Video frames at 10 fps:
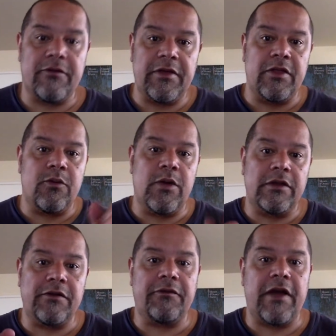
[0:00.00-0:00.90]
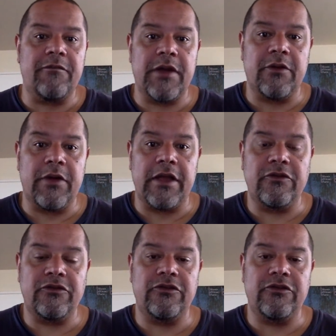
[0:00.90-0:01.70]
of in the 1 to 5 minute range